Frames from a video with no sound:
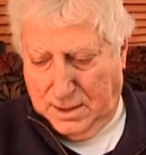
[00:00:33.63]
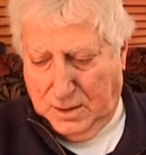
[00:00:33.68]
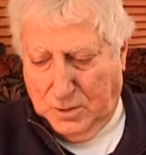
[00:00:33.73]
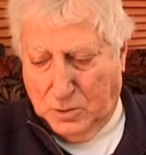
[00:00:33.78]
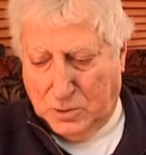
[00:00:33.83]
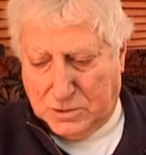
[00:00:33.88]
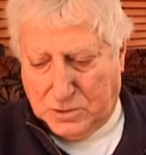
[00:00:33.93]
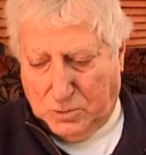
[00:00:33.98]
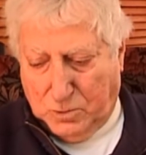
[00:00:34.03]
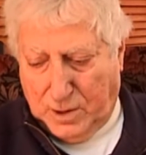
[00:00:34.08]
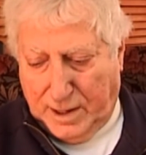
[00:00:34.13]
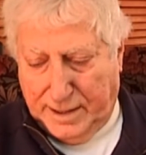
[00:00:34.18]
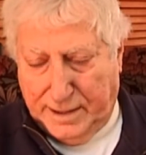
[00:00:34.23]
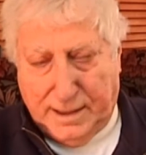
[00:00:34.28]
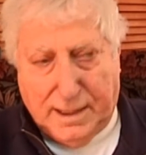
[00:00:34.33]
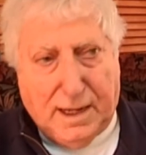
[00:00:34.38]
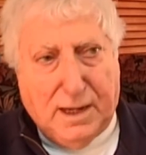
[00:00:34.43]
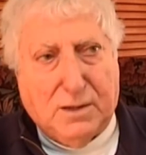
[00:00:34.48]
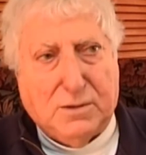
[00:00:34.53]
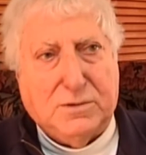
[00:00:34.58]
It was a
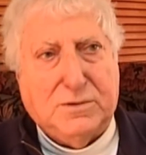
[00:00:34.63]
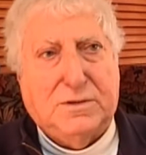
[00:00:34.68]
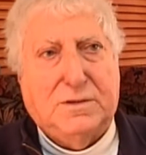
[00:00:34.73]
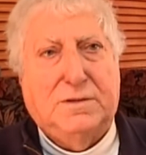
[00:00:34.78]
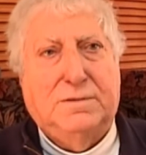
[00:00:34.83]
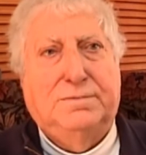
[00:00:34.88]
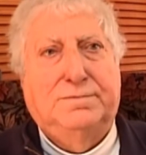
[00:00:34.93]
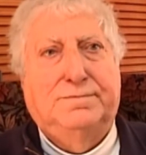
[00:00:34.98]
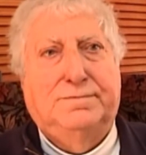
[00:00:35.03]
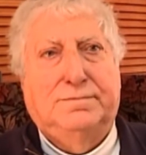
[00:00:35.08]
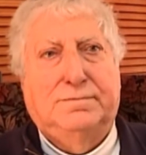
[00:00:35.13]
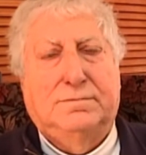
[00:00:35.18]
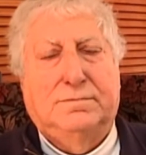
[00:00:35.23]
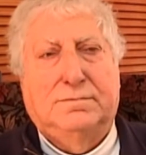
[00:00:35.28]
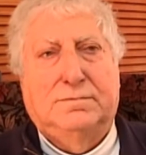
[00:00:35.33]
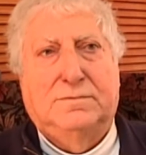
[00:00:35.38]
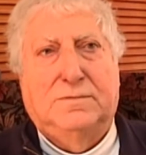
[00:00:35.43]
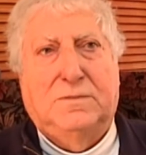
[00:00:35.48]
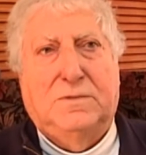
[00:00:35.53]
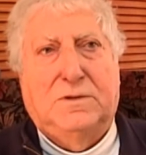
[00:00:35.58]
white house
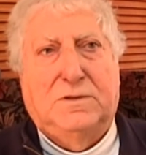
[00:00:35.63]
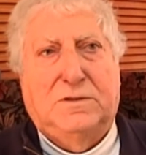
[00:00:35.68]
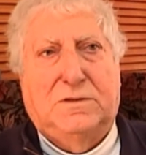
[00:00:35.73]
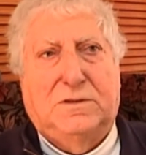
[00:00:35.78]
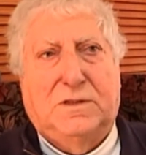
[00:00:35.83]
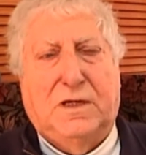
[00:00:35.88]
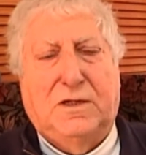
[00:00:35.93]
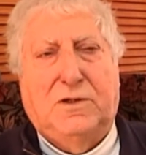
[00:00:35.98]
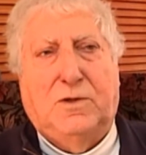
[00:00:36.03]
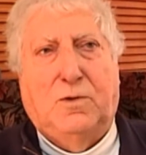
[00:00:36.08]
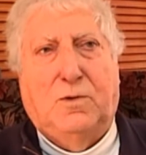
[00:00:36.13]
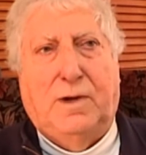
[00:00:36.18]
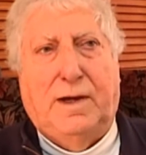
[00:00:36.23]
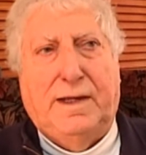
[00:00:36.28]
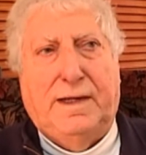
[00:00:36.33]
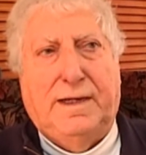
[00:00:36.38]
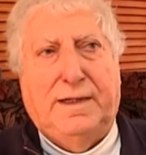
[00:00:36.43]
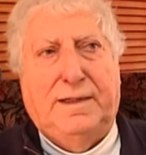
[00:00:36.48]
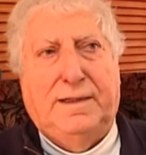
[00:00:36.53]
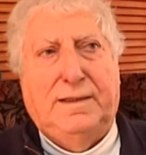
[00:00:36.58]

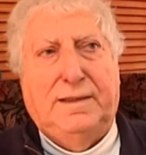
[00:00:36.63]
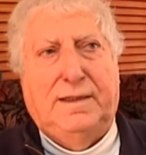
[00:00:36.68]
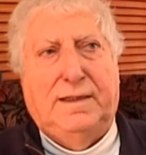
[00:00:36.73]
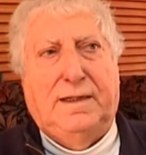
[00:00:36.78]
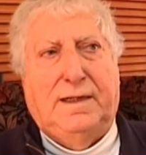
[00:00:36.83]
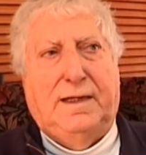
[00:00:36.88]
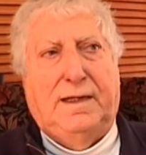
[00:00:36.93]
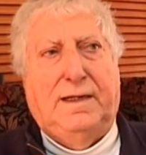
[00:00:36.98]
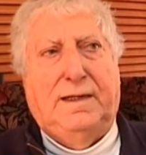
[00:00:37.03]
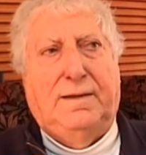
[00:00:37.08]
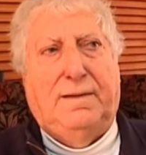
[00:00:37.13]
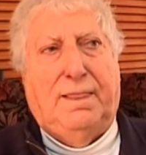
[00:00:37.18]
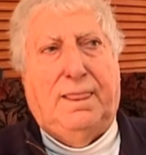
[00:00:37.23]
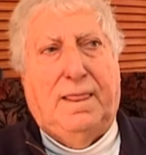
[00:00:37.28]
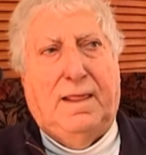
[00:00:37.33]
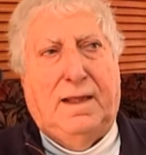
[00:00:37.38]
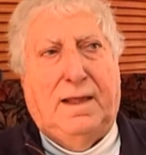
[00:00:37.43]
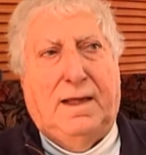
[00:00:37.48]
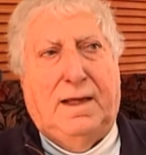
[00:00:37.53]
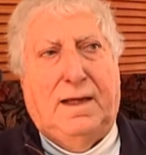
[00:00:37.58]
situated
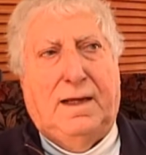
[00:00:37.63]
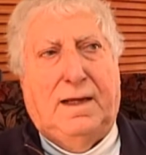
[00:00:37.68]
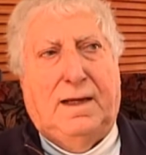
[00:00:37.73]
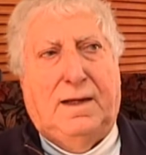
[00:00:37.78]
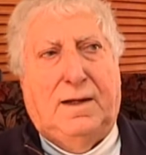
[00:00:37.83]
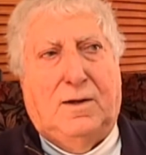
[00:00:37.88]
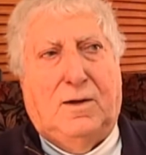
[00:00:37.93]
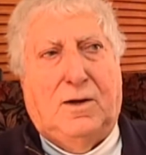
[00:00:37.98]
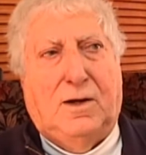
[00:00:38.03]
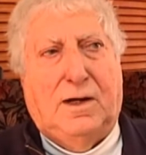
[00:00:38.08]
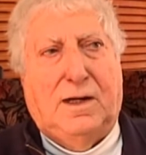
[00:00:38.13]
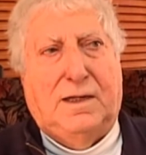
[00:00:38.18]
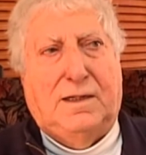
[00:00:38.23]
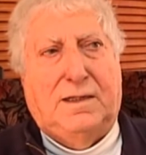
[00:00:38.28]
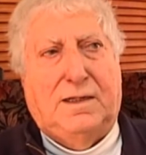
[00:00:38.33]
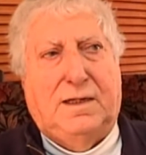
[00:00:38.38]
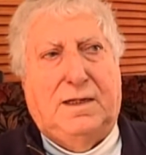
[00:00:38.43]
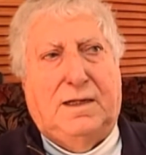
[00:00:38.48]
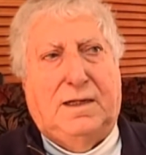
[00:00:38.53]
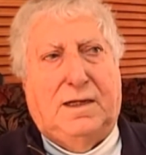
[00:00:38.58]
on
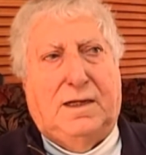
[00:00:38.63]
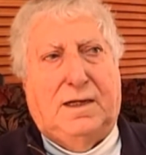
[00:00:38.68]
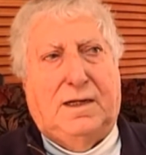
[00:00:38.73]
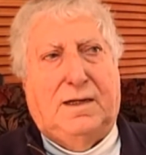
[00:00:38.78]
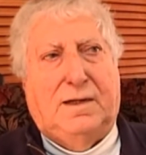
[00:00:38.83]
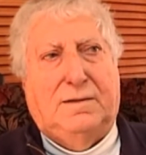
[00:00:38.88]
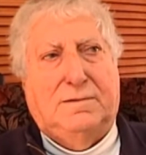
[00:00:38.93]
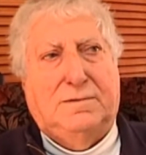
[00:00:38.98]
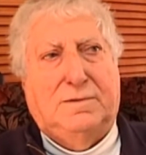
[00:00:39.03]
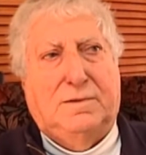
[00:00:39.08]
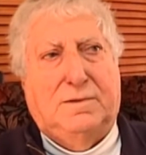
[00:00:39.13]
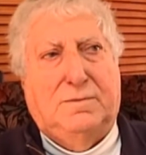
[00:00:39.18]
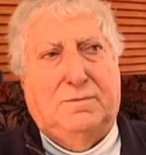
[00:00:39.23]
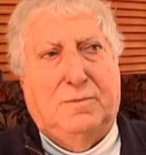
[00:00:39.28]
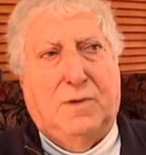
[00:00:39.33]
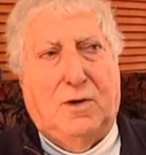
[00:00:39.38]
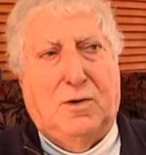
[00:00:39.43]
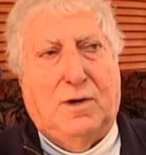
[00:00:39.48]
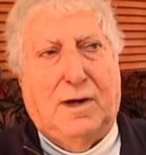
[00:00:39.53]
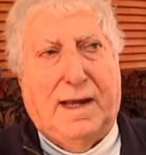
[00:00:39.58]

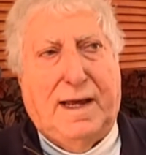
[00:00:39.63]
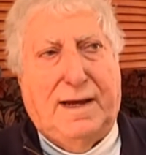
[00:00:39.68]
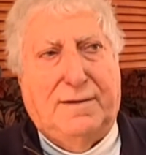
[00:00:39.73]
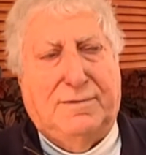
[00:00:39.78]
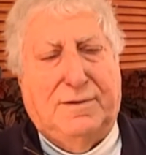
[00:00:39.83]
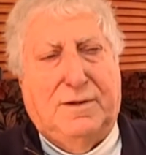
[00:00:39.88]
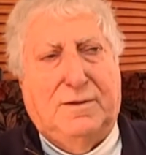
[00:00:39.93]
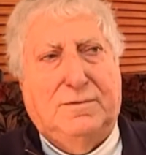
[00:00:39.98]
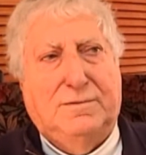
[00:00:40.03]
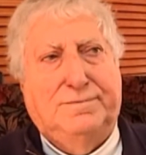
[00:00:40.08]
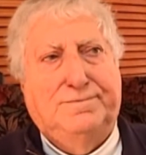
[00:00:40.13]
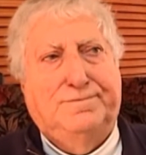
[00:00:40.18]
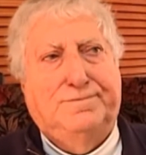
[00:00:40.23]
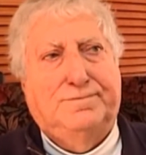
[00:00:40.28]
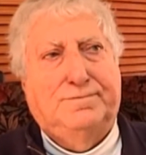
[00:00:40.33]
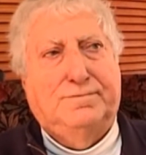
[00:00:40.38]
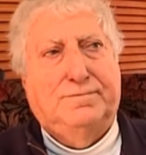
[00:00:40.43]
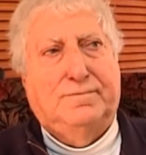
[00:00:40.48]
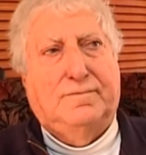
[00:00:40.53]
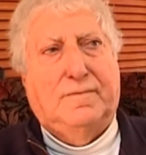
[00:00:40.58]
Merrill Avenue
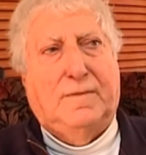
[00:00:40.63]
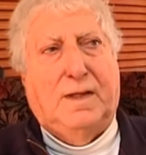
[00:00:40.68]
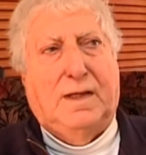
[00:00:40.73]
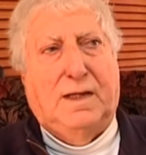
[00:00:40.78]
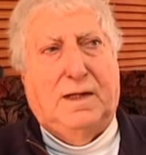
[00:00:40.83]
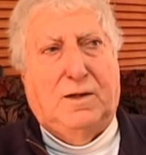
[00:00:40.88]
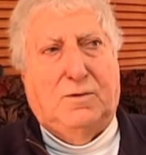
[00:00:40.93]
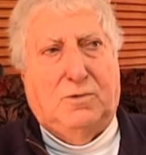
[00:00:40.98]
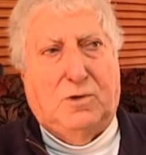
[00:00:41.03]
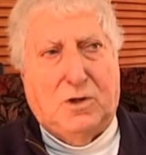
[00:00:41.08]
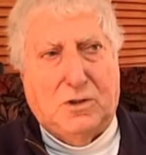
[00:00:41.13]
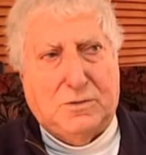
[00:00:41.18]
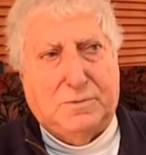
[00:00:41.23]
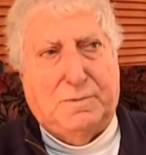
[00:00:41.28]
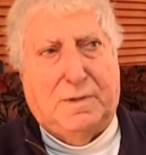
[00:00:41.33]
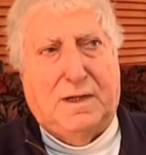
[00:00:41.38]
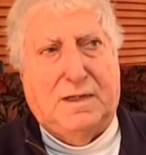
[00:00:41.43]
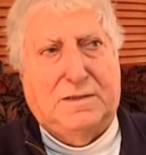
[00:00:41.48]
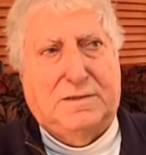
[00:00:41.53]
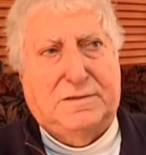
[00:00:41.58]
in the
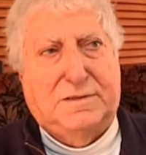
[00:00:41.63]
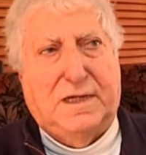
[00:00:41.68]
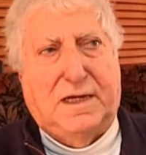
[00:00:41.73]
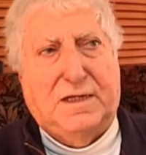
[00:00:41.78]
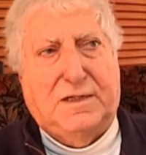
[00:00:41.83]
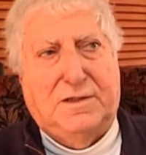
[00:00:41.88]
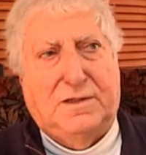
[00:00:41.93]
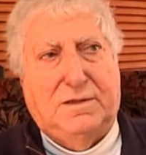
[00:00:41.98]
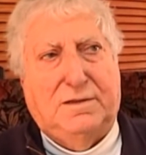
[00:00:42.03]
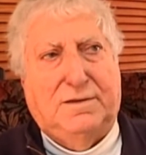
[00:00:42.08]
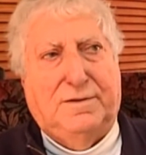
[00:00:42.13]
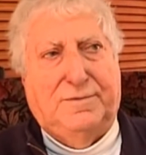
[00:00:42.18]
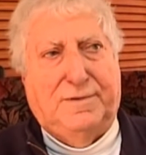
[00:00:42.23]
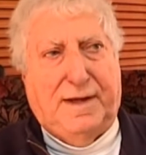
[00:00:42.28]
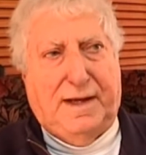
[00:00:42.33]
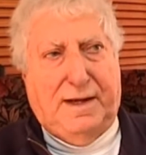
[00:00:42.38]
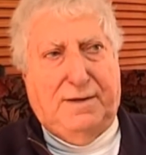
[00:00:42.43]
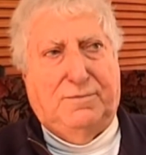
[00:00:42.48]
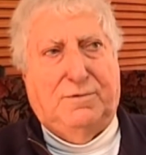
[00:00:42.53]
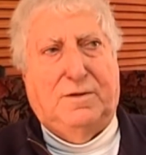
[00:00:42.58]
Rosemont section of
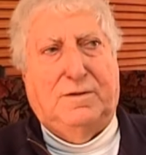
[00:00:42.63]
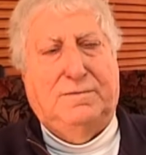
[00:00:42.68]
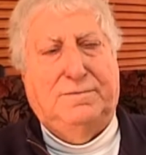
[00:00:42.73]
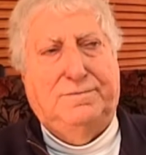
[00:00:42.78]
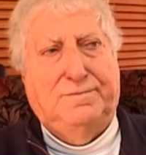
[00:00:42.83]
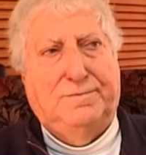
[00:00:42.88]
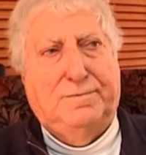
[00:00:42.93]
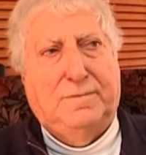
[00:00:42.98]
Haverhill.